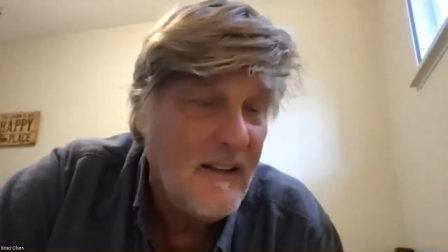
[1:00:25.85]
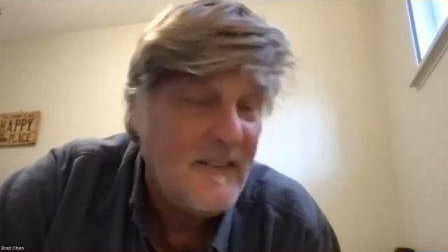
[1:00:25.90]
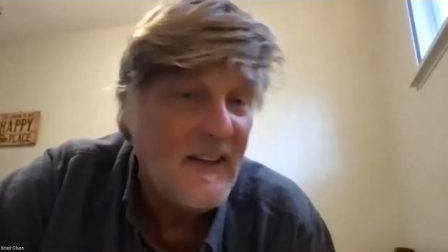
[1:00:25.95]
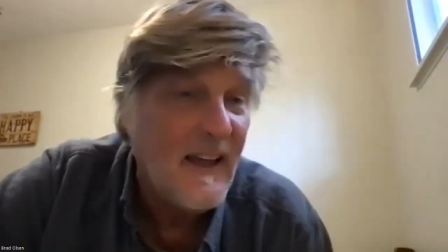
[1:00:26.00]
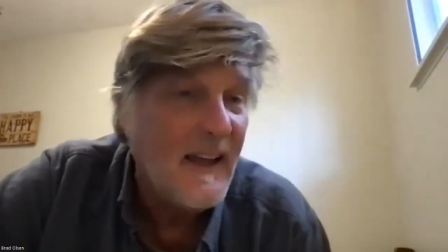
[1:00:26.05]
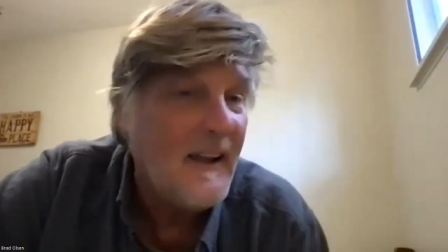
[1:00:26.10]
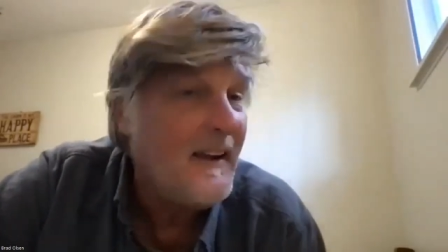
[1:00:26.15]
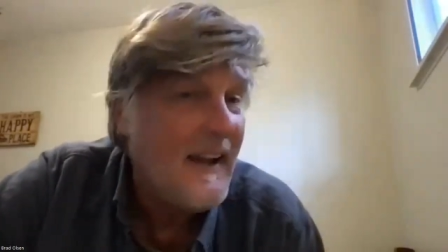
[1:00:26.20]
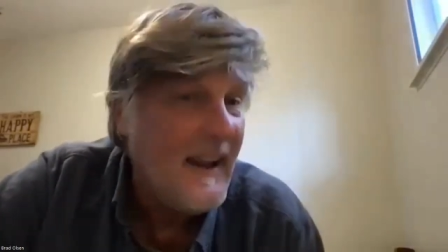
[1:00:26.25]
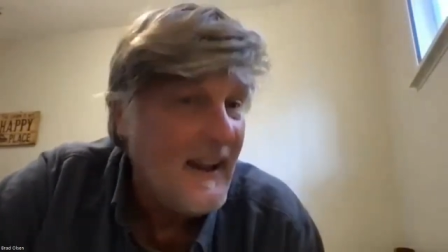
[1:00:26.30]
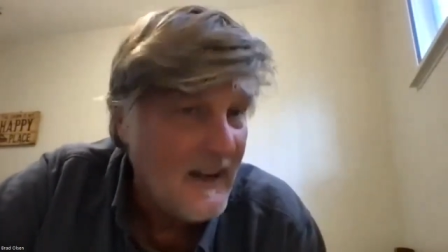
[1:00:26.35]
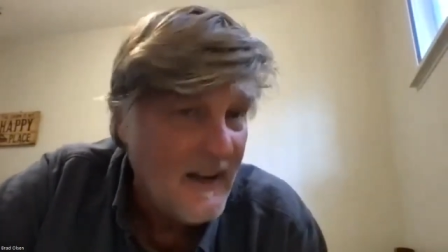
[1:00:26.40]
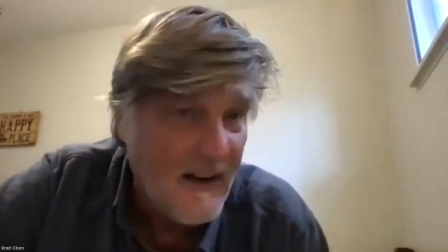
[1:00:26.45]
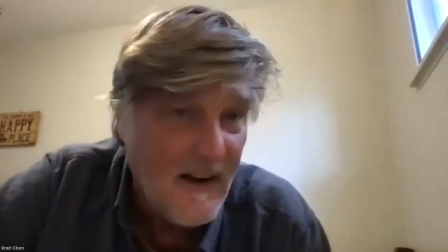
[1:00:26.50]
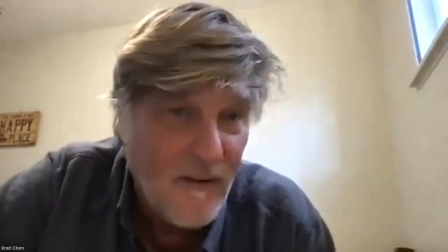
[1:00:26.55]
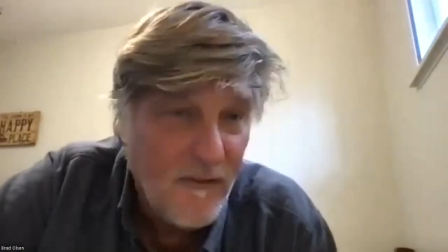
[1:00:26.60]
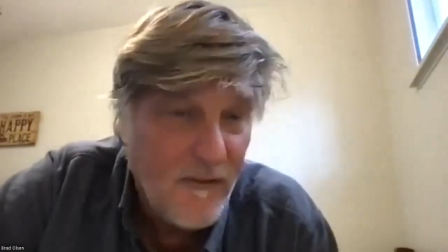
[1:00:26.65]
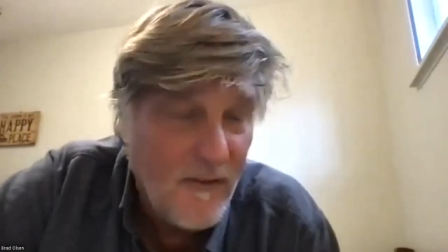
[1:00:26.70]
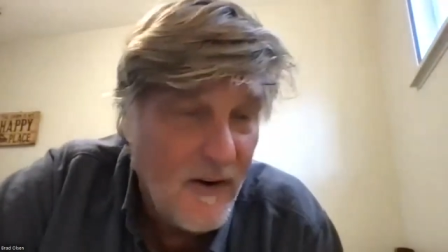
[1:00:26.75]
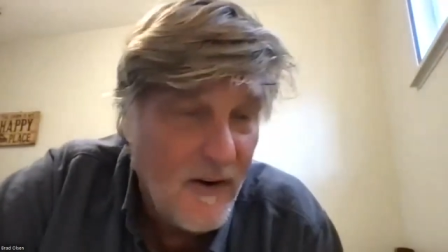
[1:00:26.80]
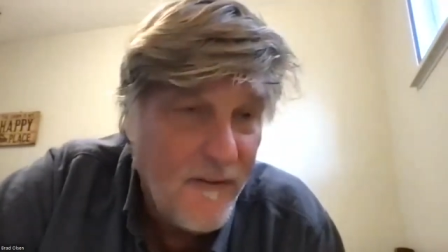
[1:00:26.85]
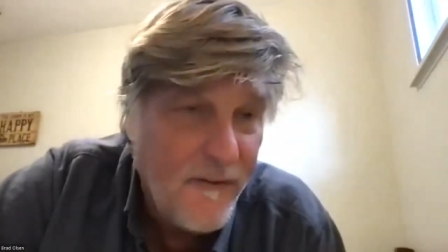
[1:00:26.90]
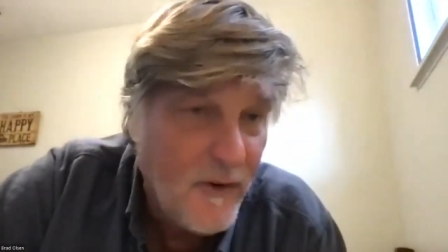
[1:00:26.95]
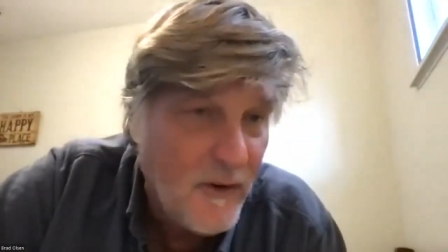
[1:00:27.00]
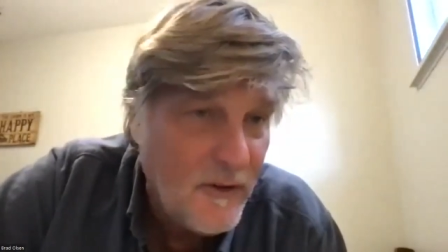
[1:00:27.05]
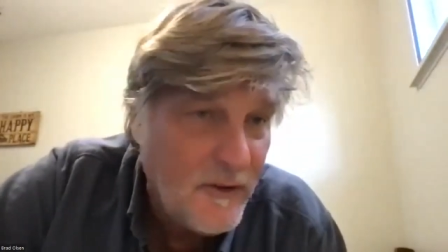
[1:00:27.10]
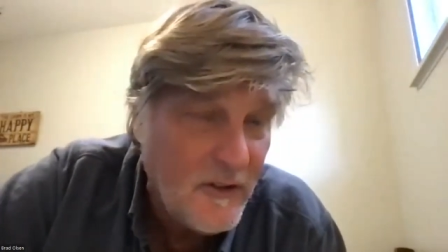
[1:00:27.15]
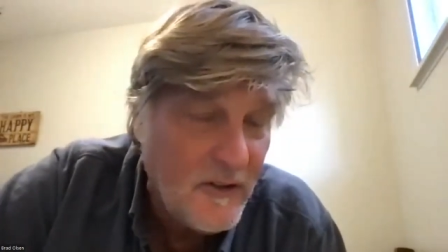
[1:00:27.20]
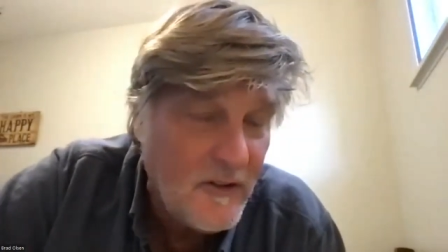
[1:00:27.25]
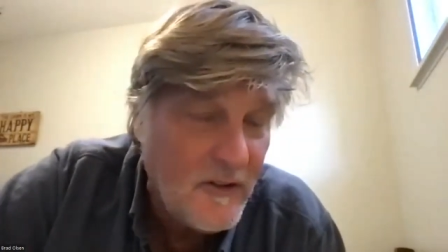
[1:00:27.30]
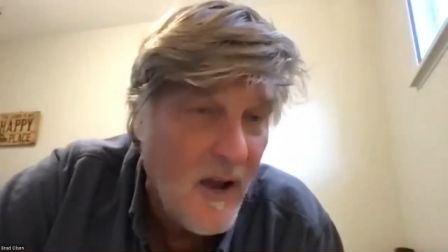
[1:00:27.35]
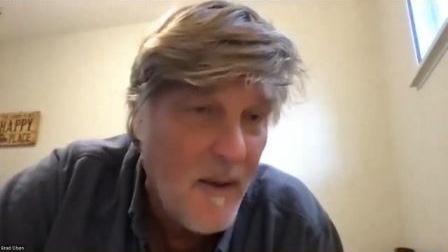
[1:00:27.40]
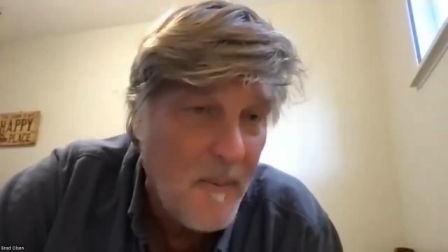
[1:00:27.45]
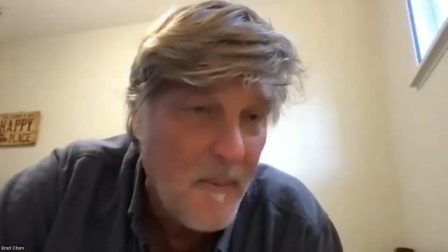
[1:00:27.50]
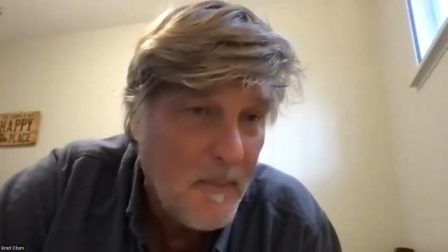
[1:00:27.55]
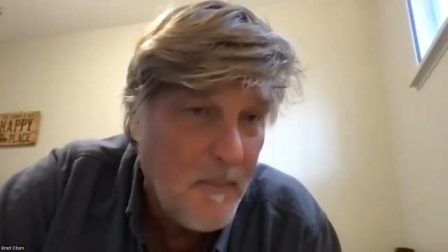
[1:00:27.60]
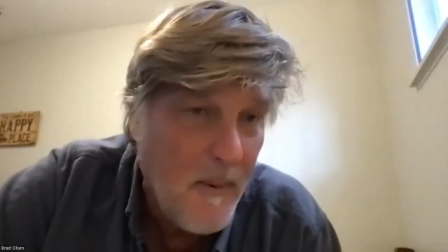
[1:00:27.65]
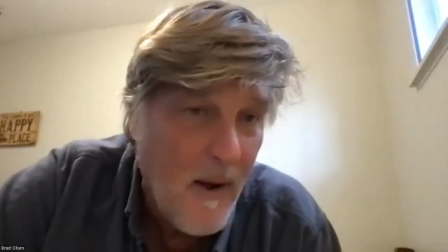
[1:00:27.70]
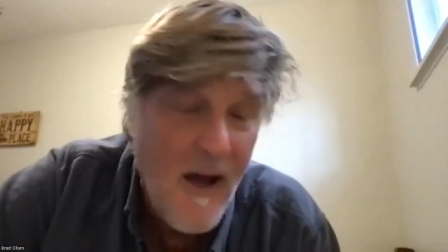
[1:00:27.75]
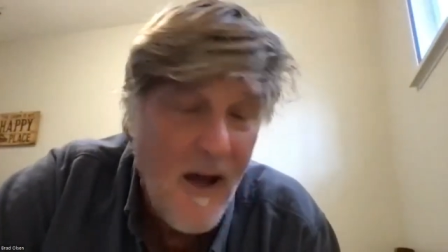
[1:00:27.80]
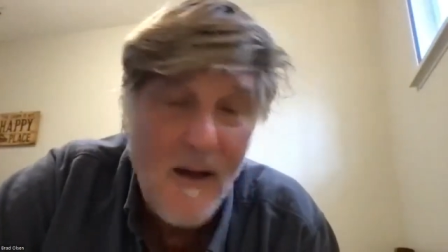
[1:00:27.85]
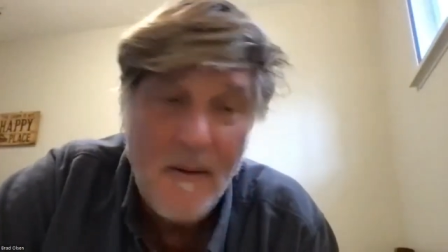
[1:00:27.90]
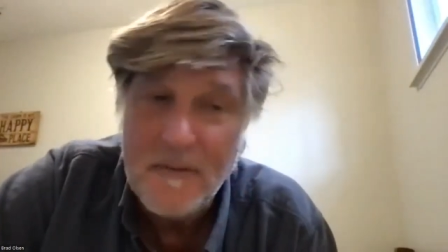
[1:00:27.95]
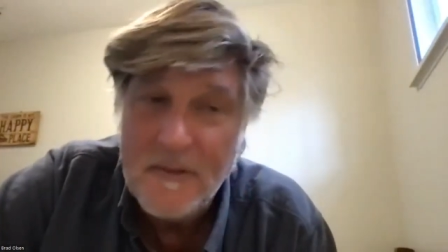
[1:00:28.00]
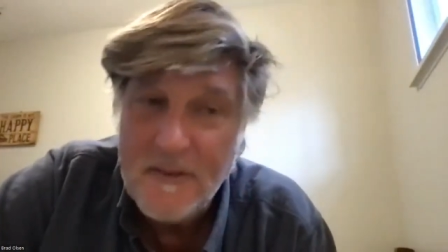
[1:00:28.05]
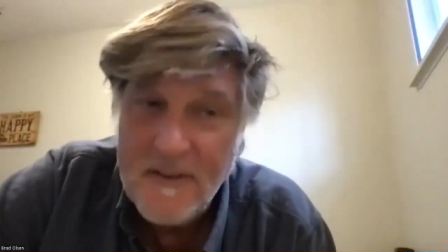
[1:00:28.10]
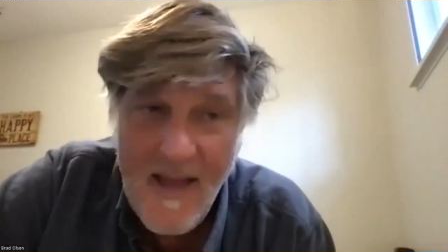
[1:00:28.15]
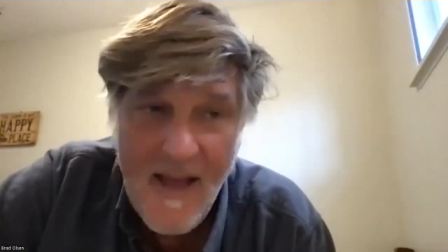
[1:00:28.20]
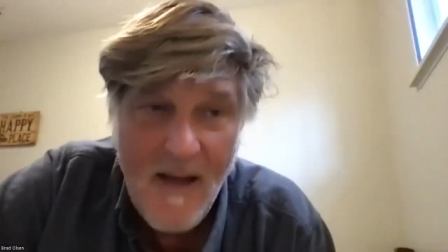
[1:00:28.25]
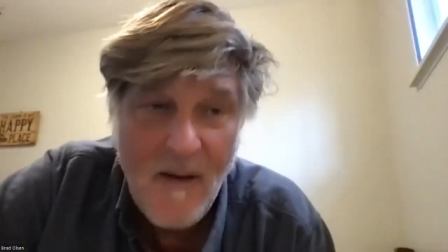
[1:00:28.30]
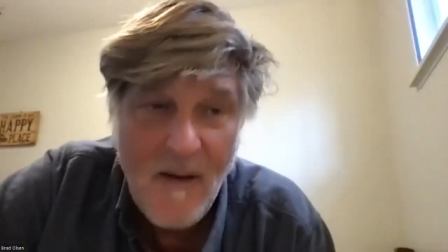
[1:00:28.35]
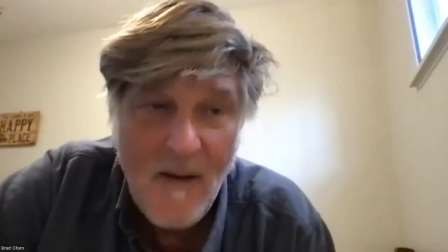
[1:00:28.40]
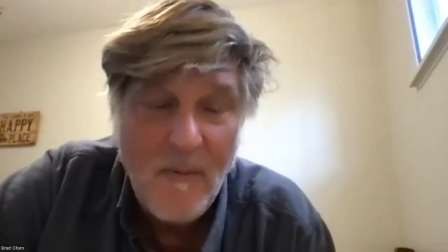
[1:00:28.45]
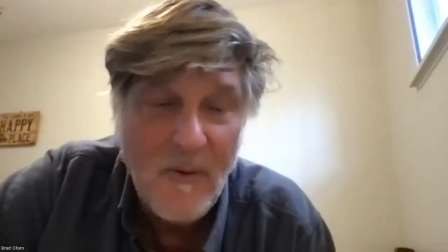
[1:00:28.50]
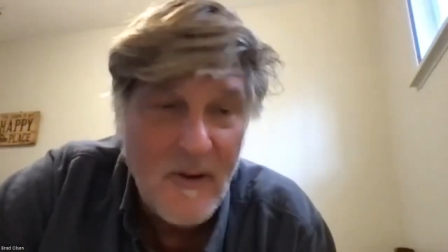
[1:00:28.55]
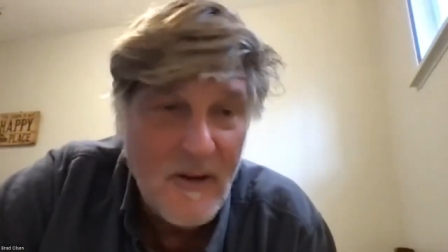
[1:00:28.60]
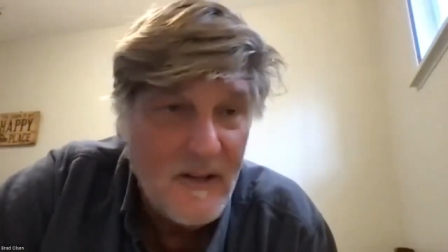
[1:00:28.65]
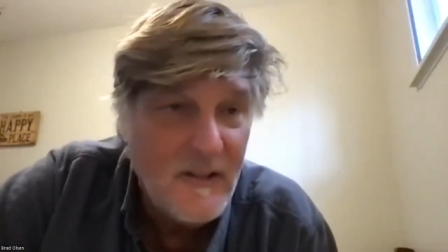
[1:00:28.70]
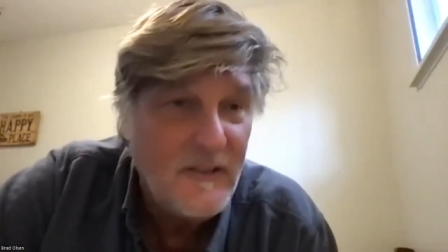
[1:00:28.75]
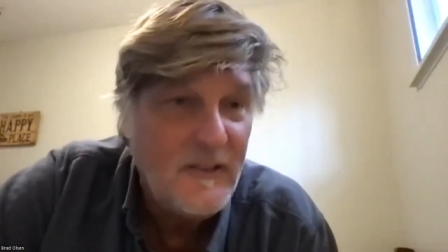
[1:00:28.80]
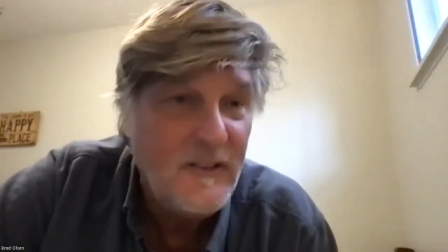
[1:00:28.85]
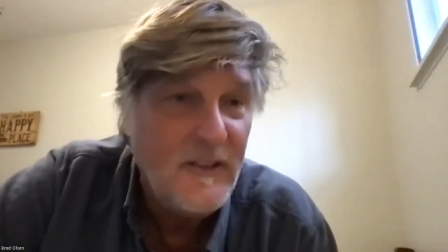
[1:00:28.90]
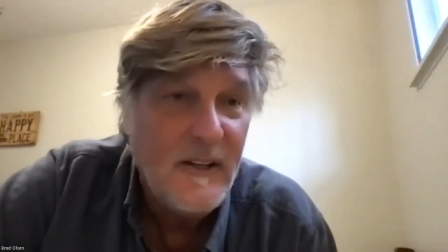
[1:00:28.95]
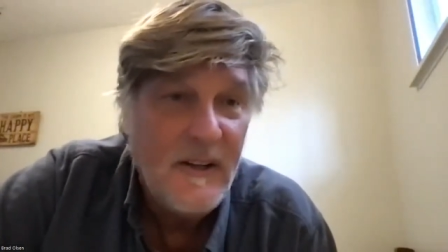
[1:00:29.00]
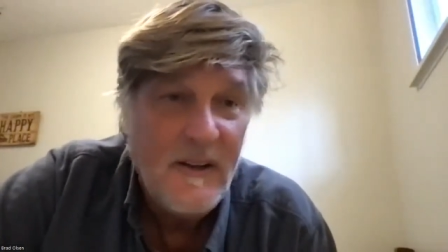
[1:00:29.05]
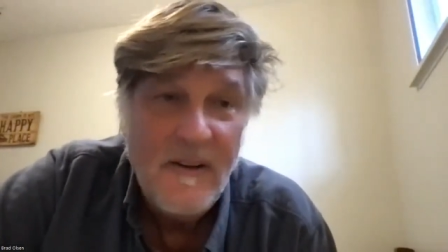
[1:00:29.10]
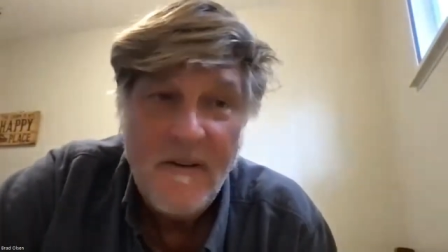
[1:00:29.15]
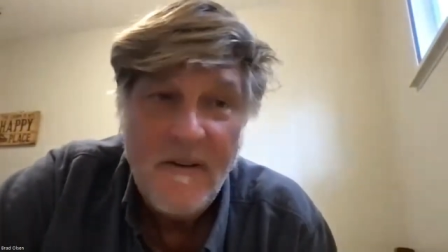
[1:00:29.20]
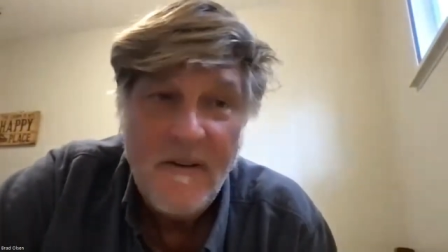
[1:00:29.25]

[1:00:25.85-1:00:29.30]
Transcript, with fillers: detonated our very first atomic bombs, that was